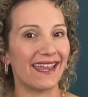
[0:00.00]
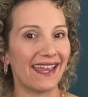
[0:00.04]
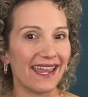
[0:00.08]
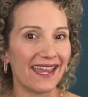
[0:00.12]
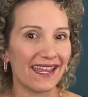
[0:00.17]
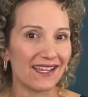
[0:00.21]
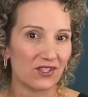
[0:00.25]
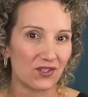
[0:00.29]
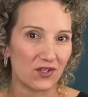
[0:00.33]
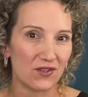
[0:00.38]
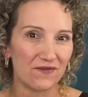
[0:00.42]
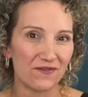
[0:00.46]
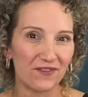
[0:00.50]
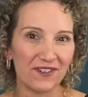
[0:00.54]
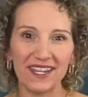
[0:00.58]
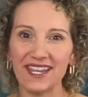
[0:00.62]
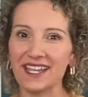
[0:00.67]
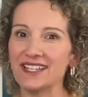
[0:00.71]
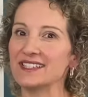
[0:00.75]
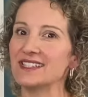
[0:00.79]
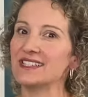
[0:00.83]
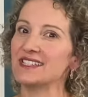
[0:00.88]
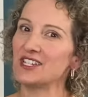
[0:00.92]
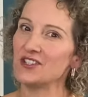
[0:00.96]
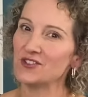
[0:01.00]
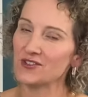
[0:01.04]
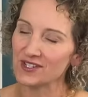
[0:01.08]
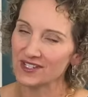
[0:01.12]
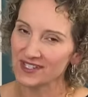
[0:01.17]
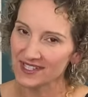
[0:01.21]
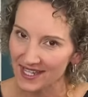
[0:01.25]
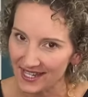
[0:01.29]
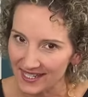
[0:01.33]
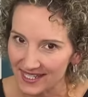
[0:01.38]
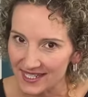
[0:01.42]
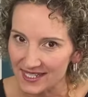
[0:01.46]
And don't forget senior
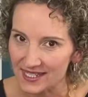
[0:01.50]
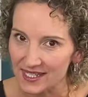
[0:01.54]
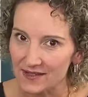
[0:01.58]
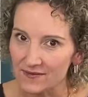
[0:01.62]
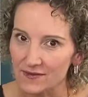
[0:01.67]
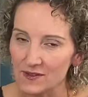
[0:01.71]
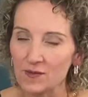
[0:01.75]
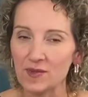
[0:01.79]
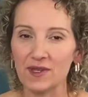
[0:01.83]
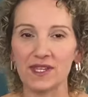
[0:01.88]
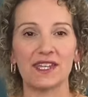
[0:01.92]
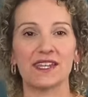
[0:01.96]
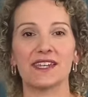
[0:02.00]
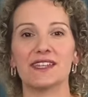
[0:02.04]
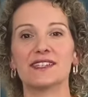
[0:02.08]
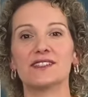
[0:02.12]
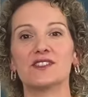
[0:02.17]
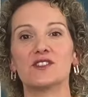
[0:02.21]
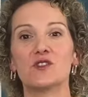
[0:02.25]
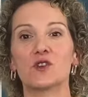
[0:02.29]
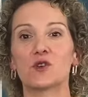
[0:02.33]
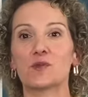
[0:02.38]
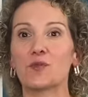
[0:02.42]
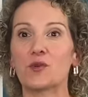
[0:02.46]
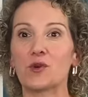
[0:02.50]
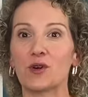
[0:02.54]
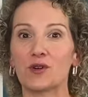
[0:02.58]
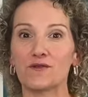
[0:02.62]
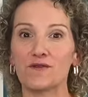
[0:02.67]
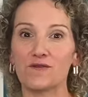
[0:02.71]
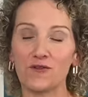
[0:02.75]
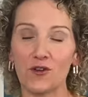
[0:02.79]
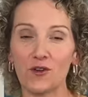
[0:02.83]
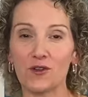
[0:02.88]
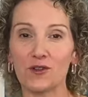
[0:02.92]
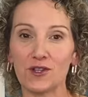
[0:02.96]
executives, because your
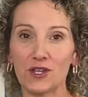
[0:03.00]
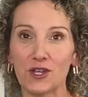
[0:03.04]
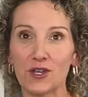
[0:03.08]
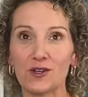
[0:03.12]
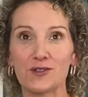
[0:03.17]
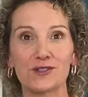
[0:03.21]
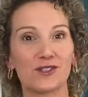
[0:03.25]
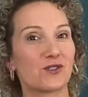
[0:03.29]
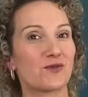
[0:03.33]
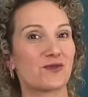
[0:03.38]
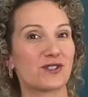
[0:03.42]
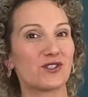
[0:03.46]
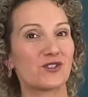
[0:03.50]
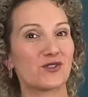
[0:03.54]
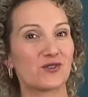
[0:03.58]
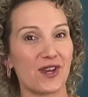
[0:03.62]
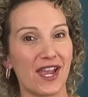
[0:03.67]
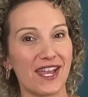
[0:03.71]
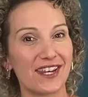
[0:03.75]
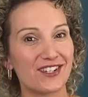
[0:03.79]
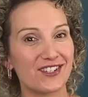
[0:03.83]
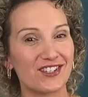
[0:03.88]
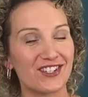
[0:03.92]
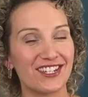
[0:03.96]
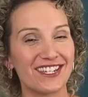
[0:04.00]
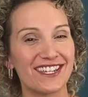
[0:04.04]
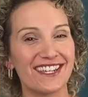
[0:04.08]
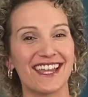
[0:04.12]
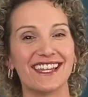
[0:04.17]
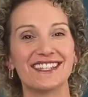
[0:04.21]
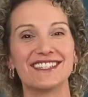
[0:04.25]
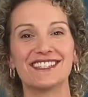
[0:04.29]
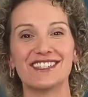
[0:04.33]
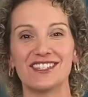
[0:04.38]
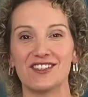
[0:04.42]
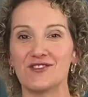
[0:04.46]
portfolio is to a strategy,
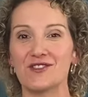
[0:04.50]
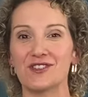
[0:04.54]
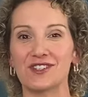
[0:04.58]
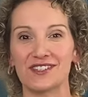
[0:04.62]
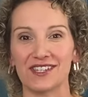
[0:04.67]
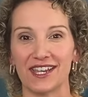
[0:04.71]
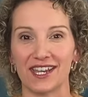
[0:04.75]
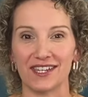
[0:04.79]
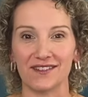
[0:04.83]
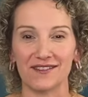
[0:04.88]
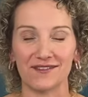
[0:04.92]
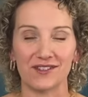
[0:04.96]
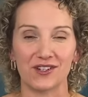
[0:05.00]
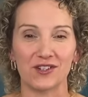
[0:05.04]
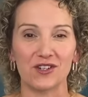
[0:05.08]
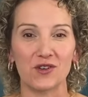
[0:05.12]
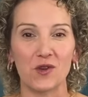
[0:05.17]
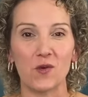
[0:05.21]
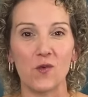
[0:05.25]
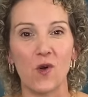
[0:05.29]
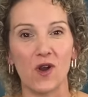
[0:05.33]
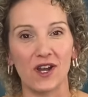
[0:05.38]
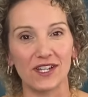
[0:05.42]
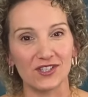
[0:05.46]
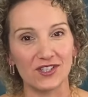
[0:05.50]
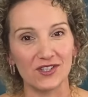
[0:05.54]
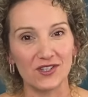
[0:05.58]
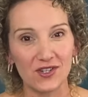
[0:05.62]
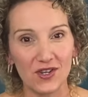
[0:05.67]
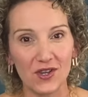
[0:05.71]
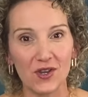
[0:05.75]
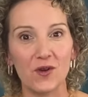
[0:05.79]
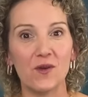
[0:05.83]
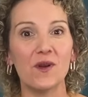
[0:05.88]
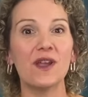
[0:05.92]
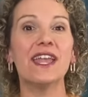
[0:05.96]
and senior executives are going to want to
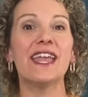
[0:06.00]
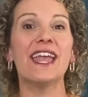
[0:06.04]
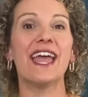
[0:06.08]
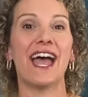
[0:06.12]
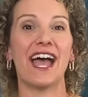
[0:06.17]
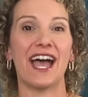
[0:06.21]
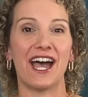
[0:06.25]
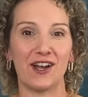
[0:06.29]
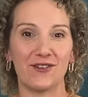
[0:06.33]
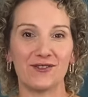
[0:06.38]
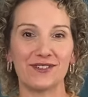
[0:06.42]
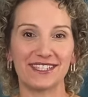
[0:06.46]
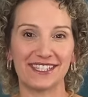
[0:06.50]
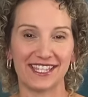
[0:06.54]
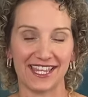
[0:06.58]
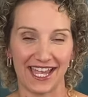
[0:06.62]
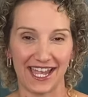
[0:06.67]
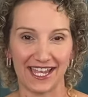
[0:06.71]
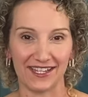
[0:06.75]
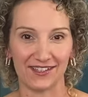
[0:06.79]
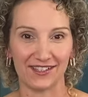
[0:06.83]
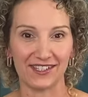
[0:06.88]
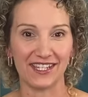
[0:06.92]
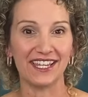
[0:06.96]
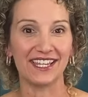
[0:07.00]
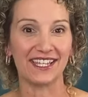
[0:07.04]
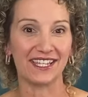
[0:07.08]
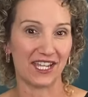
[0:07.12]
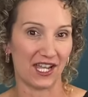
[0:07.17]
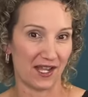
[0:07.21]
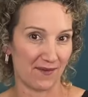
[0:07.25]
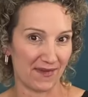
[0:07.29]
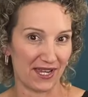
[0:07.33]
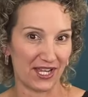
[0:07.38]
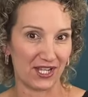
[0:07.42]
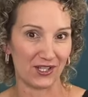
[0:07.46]
know, how is that
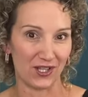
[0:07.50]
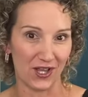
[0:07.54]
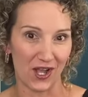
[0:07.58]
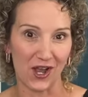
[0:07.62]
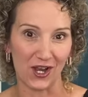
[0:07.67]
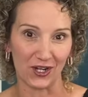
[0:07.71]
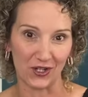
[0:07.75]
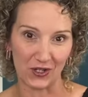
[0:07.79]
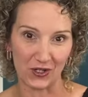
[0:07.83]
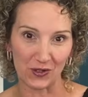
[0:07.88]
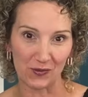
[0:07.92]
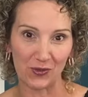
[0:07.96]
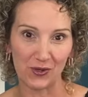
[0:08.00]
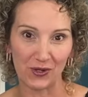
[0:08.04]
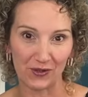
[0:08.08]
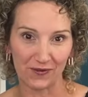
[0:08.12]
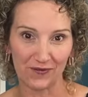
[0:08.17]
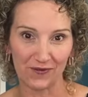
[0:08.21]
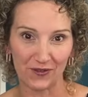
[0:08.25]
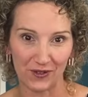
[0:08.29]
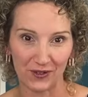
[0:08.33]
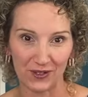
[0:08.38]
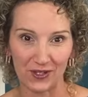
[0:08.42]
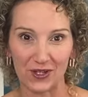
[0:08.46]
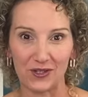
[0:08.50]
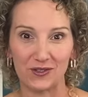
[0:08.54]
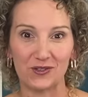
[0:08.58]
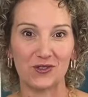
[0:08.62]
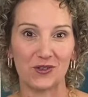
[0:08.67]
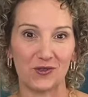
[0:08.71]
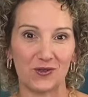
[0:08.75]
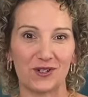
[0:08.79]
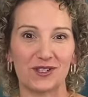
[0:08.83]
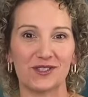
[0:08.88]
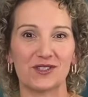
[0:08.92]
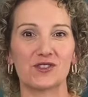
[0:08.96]
coming along, your portfolio
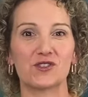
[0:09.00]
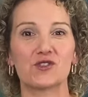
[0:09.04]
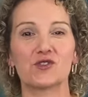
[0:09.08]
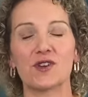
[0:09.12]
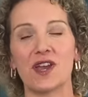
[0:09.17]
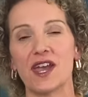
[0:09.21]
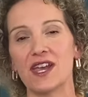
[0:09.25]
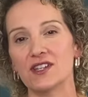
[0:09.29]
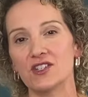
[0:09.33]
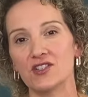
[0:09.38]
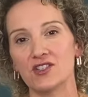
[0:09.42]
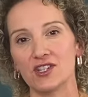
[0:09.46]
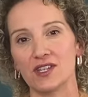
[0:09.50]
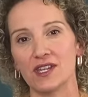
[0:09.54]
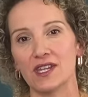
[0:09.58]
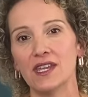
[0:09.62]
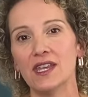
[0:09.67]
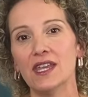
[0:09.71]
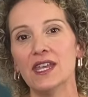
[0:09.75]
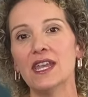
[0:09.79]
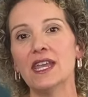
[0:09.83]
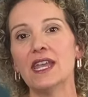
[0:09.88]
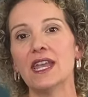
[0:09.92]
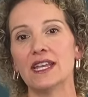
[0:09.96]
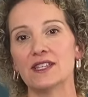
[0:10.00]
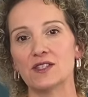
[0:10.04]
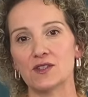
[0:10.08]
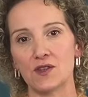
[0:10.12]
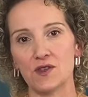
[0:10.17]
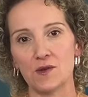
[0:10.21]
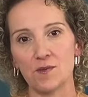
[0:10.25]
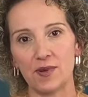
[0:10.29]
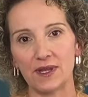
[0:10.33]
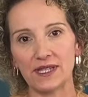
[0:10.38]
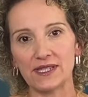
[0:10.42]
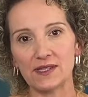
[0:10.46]
towards a strategy? And so
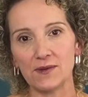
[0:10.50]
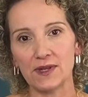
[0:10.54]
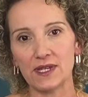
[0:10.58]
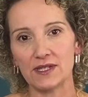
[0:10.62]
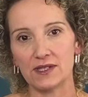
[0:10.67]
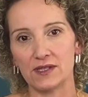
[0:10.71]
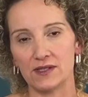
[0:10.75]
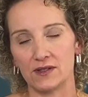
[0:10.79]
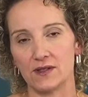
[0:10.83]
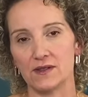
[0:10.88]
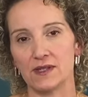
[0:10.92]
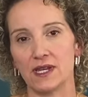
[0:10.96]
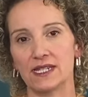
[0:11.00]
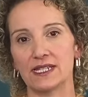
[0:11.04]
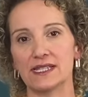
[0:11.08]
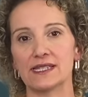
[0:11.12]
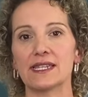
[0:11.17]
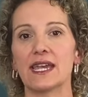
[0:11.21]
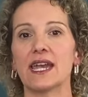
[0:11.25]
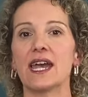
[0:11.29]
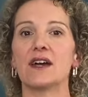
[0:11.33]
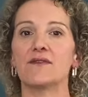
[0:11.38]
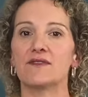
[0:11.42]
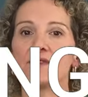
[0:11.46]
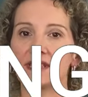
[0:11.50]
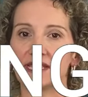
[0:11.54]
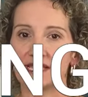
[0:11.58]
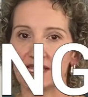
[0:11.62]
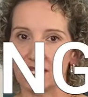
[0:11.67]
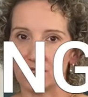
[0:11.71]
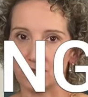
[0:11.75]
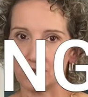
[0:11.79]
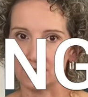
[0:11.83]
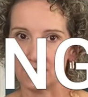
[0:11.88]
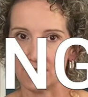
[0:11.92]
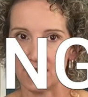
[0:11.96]
the best way to do that is to have a
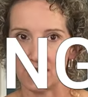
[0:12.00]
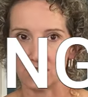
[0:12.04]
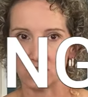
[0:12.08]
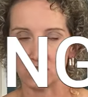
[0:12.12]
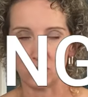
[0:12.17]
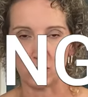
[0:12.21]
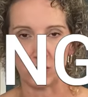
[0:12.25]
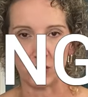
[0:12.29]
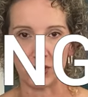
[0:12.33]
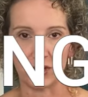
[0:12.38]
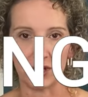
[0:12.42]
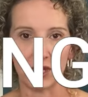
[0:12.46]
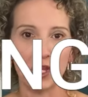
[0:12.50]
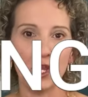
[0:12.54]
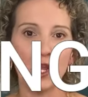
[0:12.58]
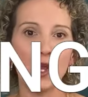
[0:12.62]
single dashboard.